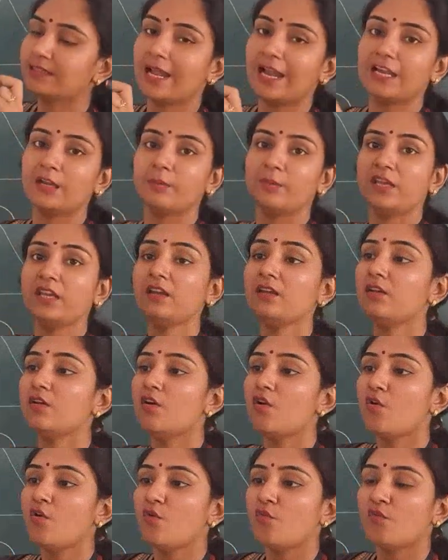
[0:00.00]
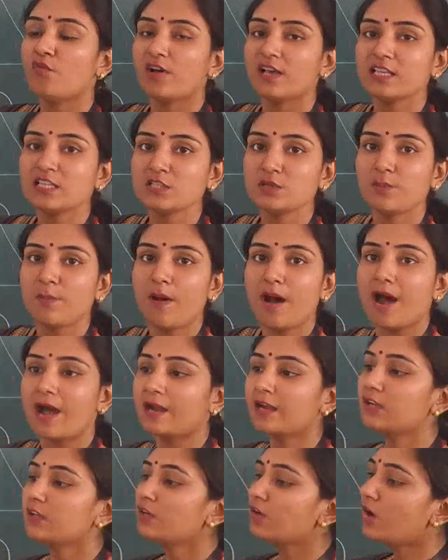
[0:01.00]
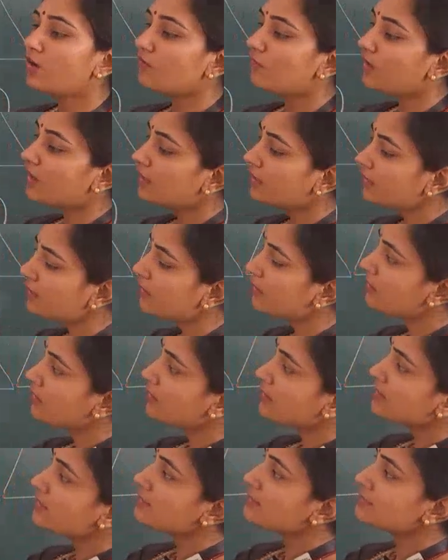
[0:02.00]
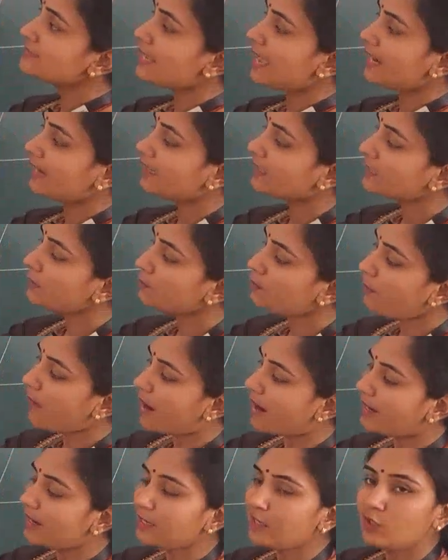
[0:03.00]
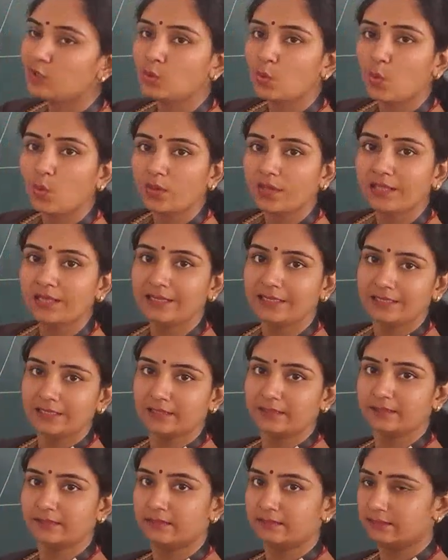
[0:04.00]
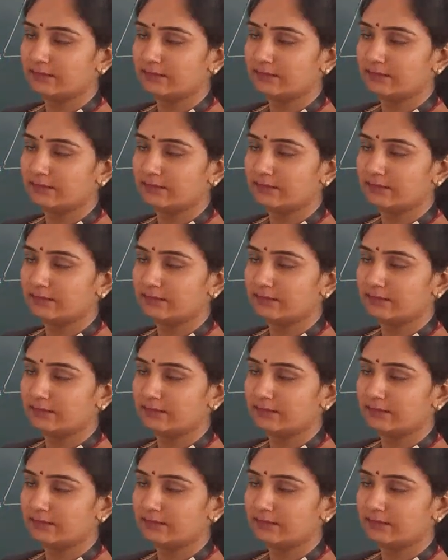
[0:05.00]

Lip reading: That means first part covered second part totally.